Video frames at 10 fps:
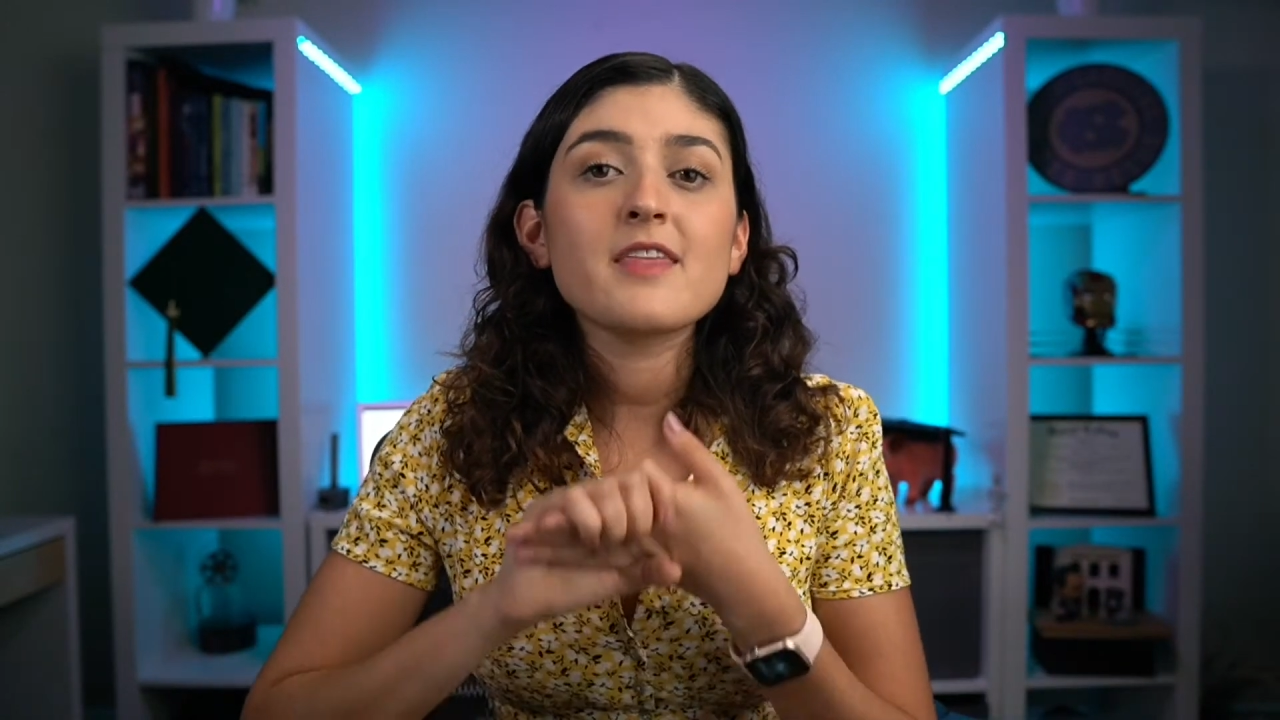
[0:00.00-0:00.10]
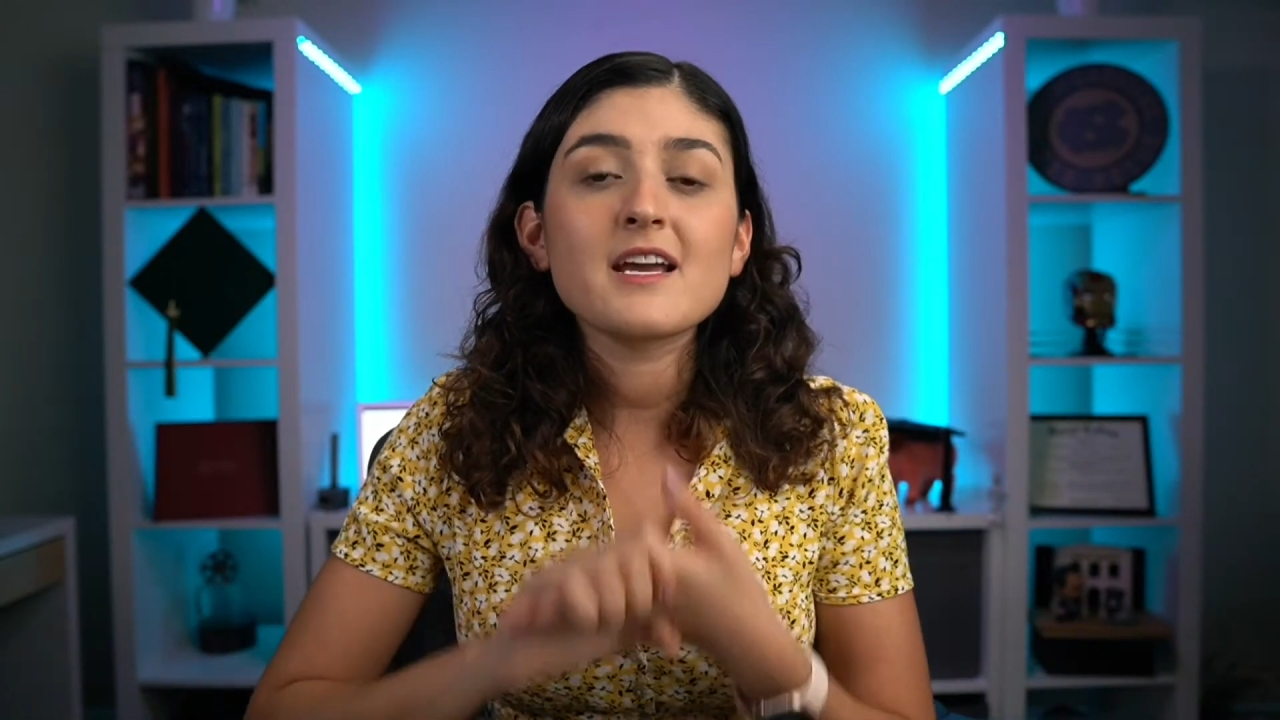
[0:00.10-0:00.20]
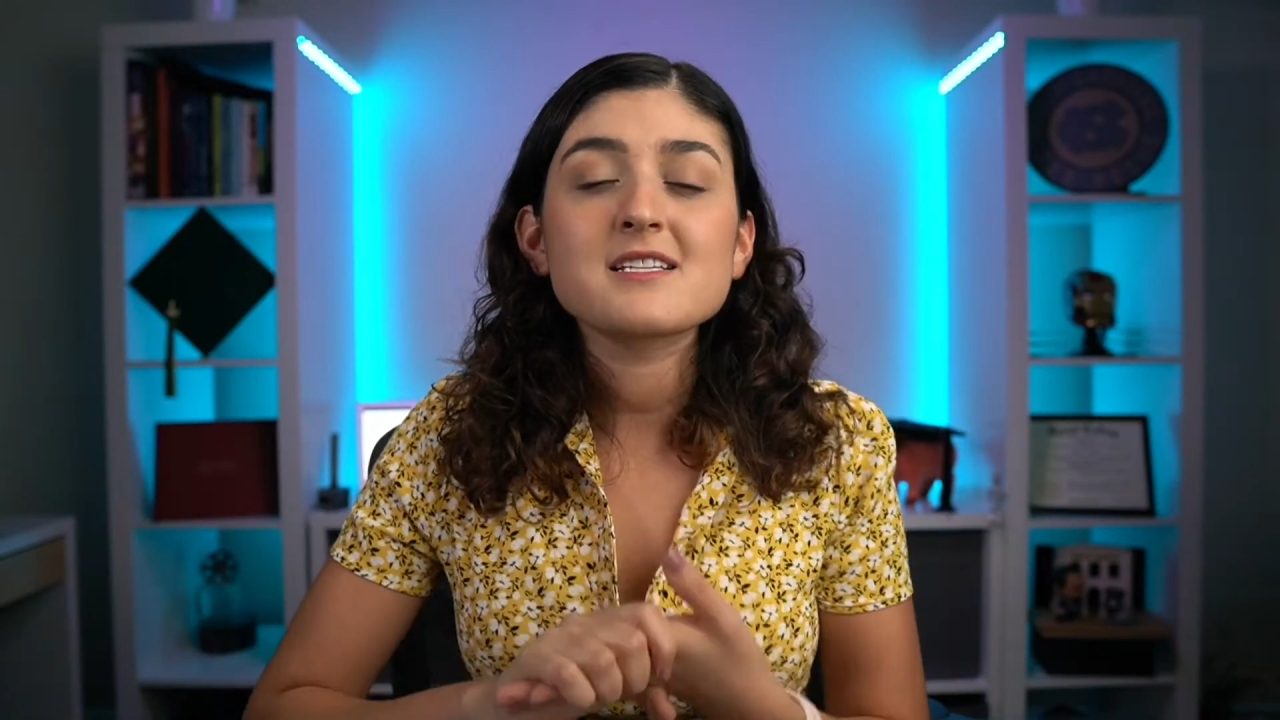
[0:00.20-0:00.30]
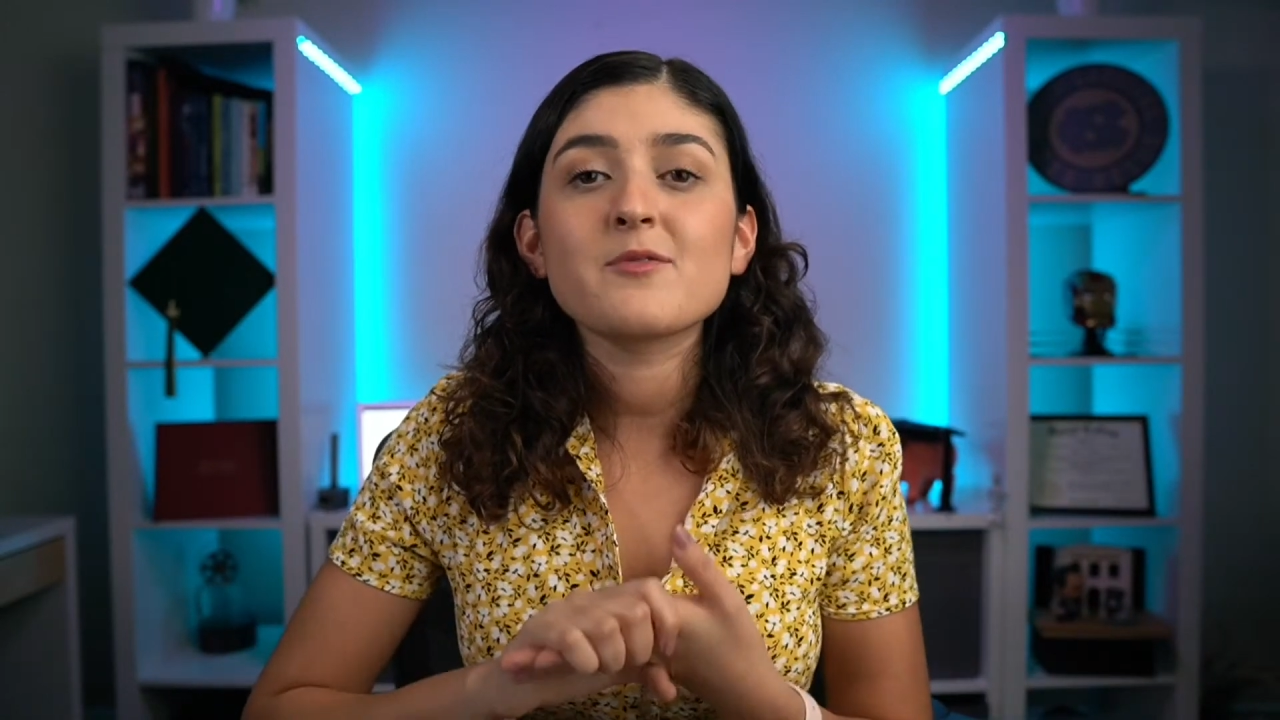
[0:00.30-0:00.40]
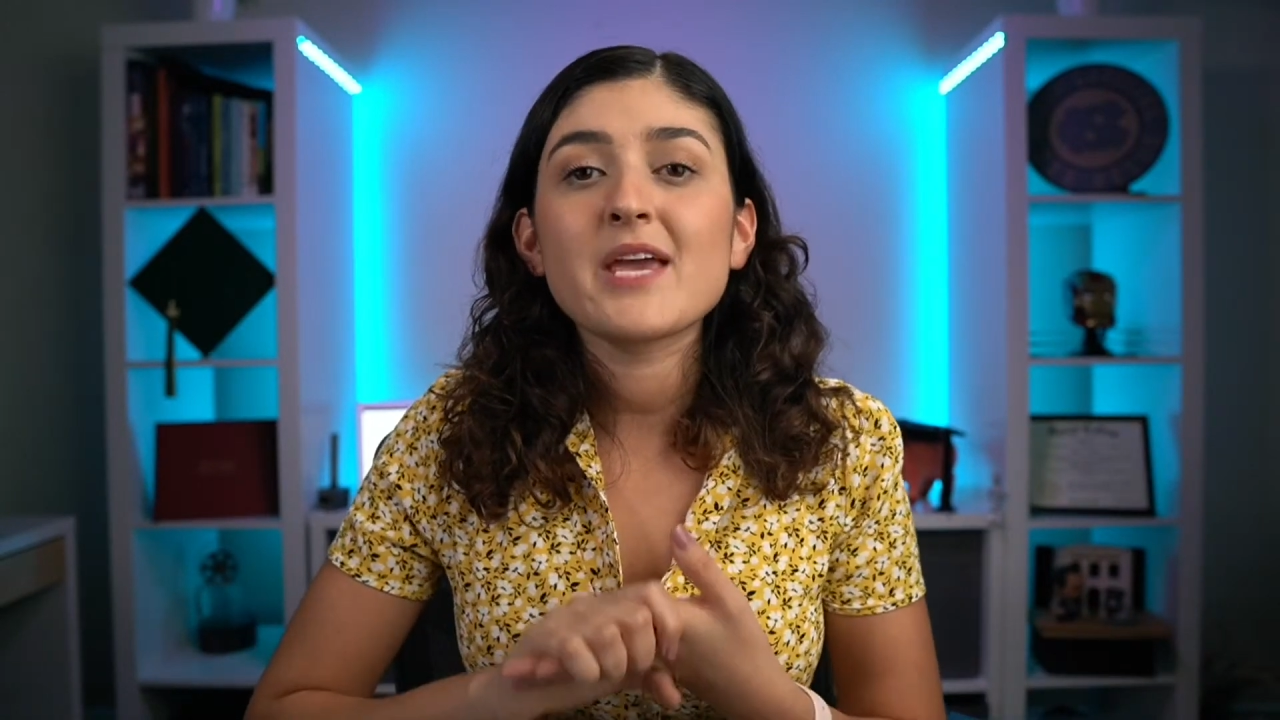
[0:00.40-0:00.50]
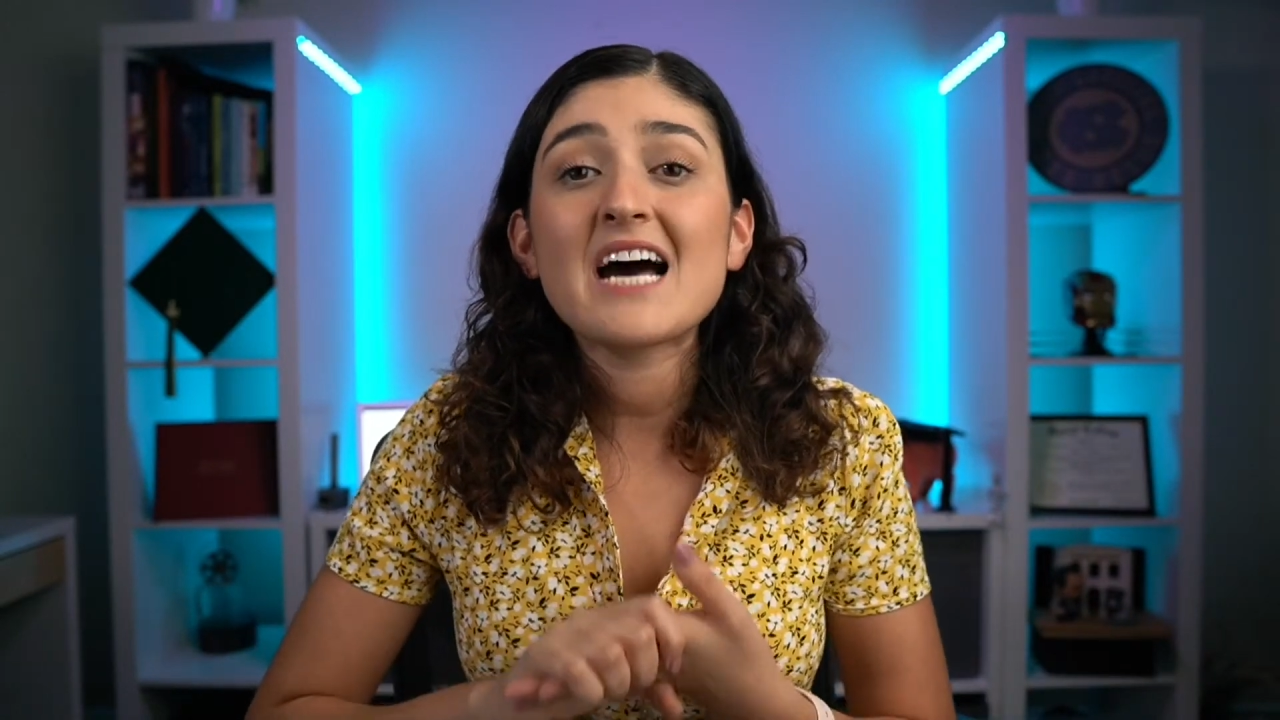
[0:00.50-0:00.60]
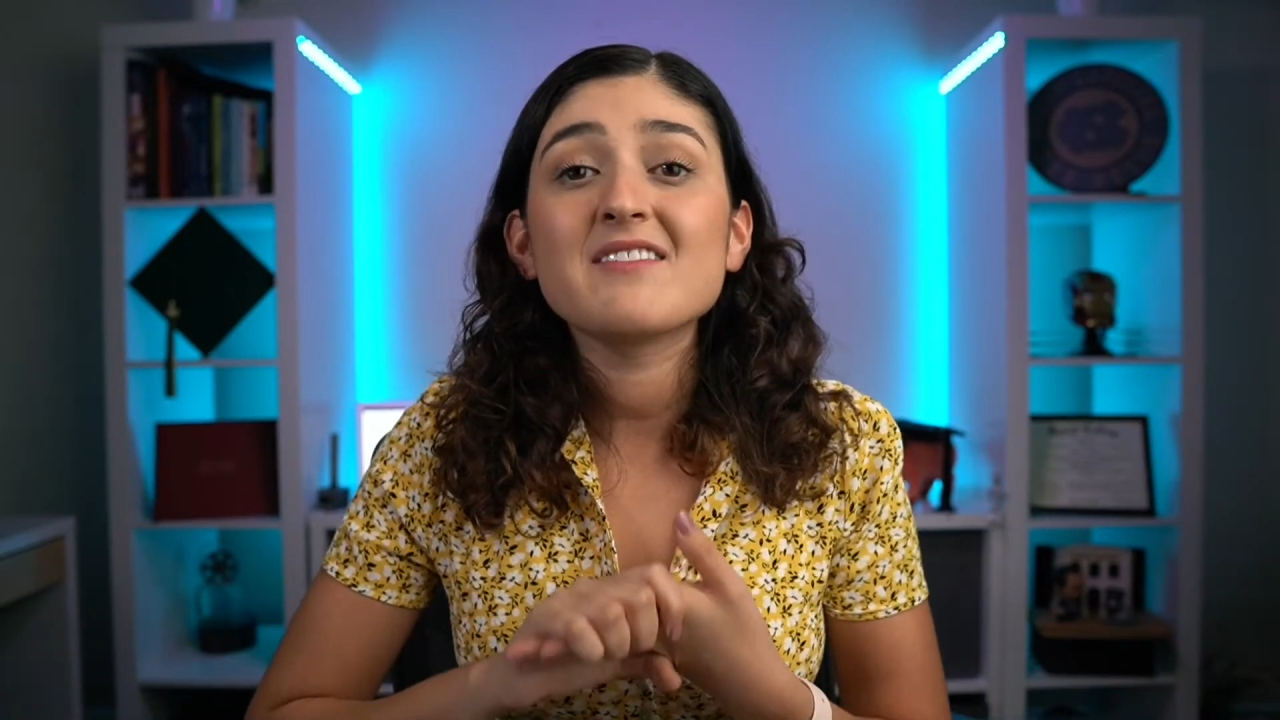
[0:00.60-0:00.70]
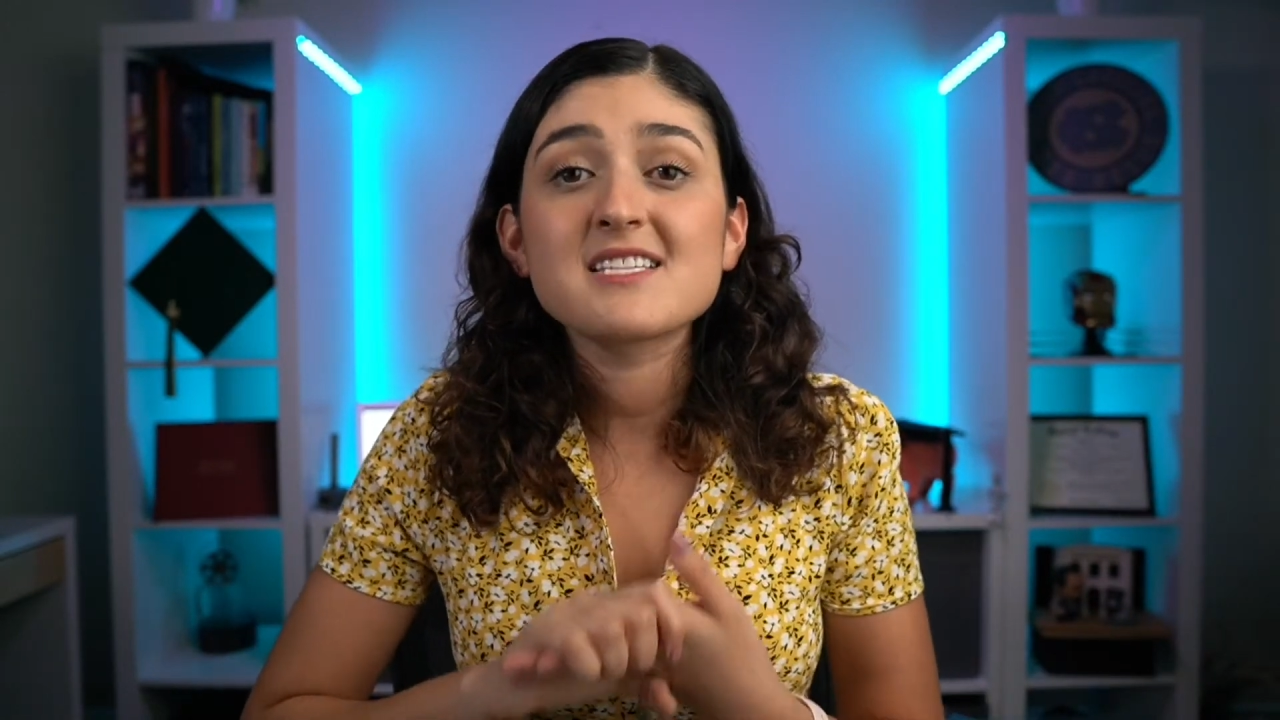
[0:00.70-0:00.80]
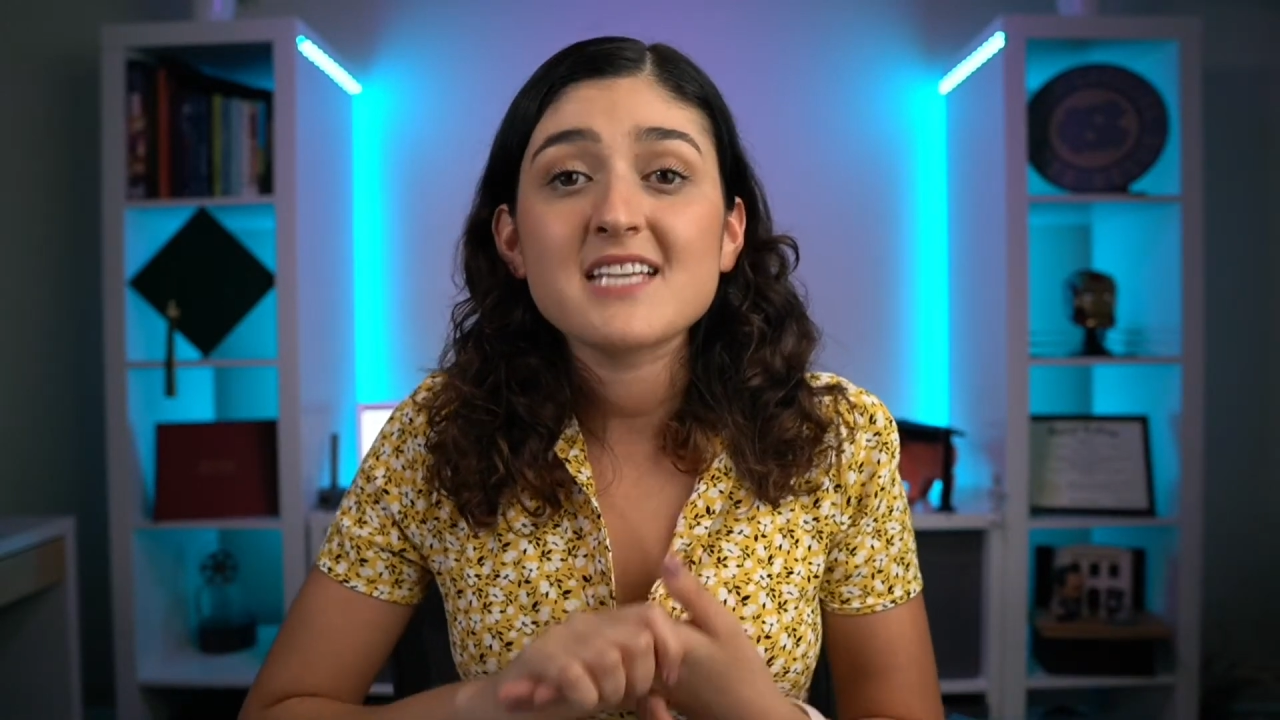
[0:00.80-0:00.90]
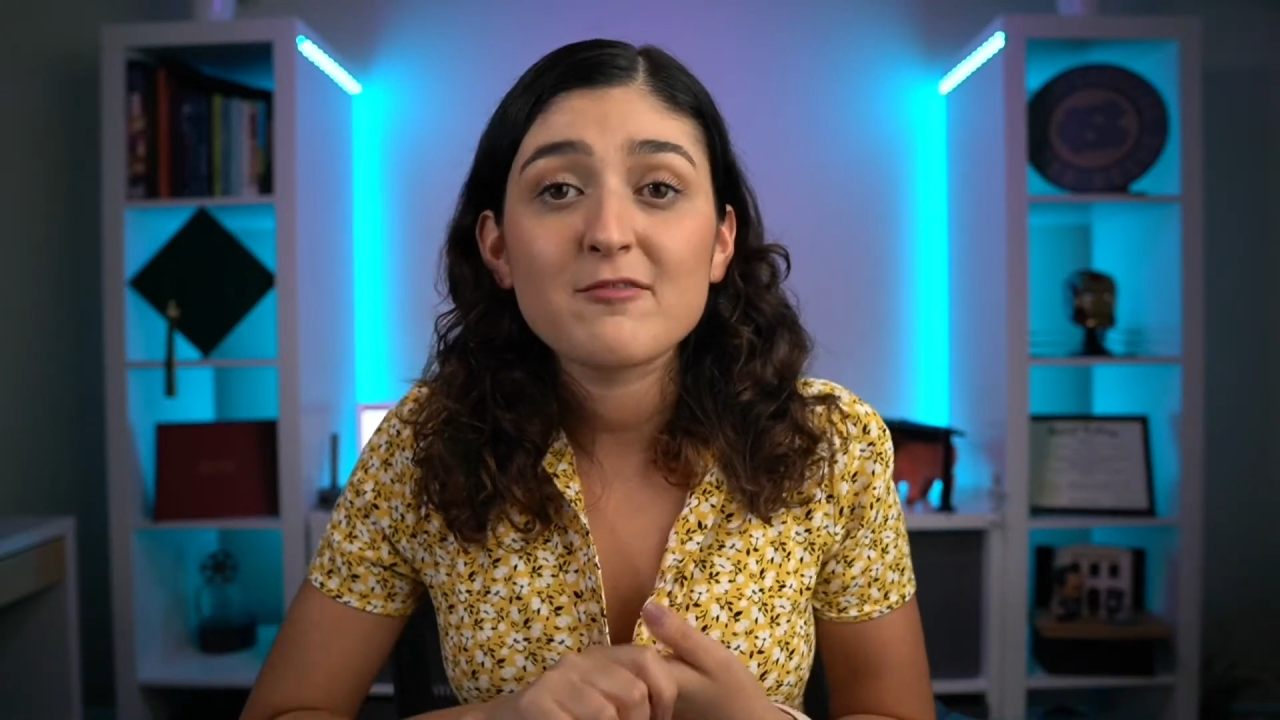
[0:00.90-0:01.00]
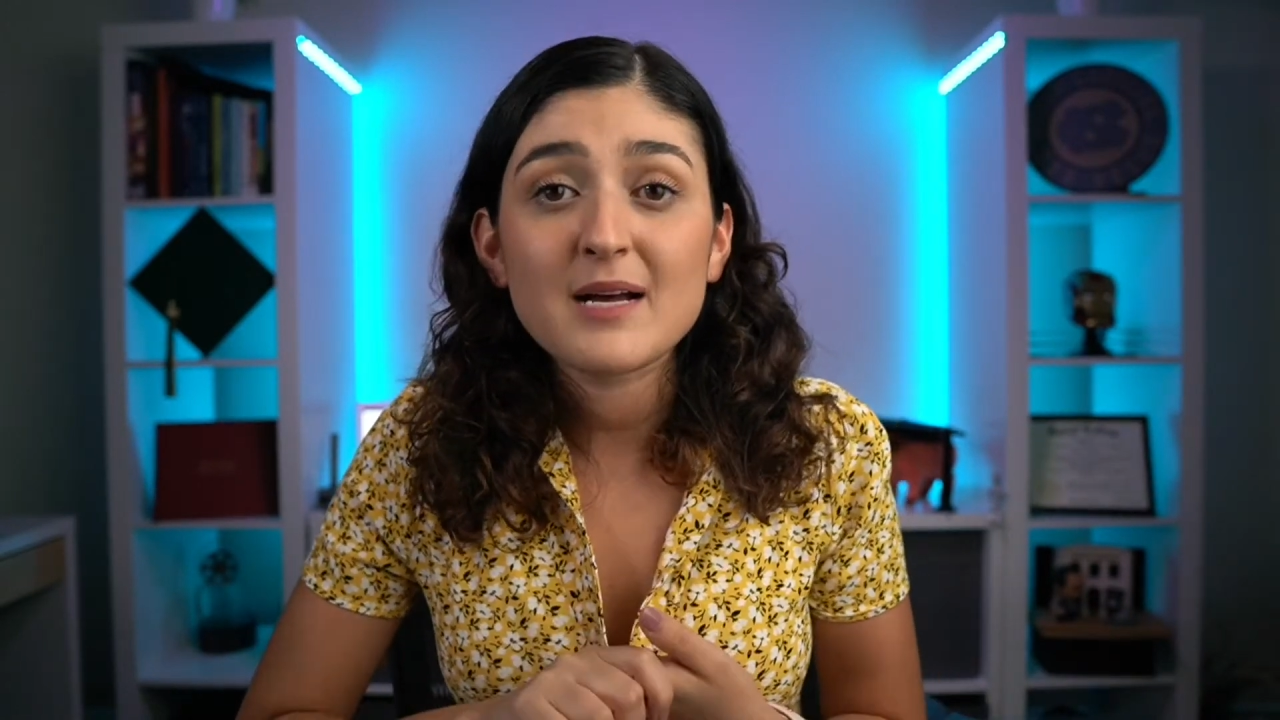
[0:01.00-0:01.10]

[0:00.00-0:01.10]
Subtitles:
things that we have inside